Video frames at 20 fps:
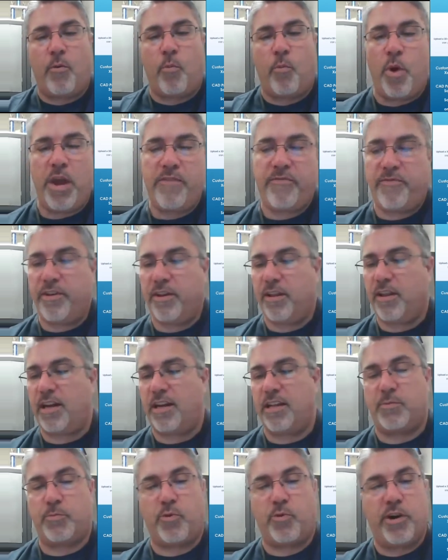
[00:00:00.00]
we feel
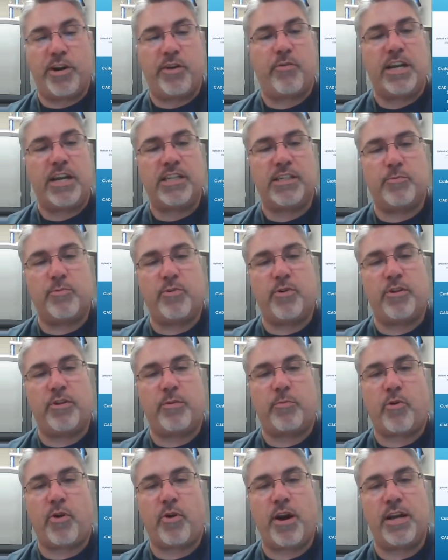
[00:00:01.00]
like it's pretty reasonable on
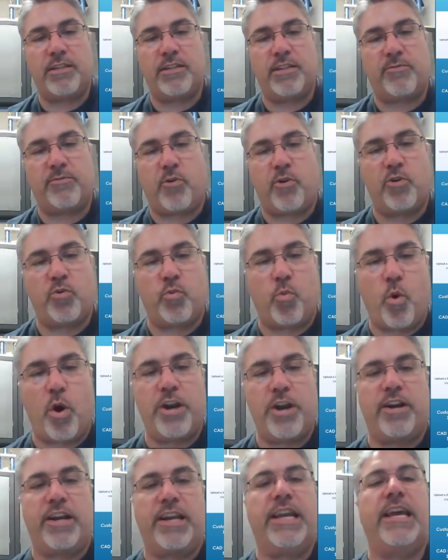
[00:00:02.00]
the price as far as
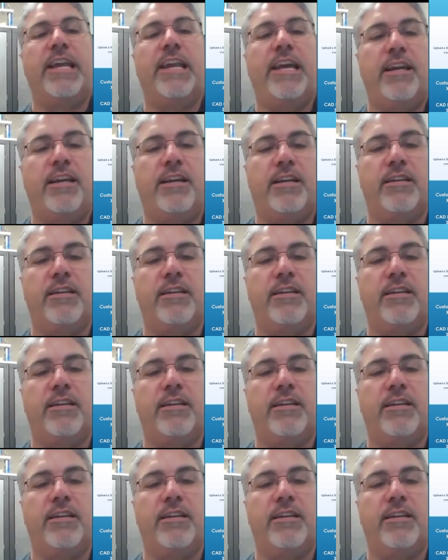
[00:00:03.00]
what you're getting,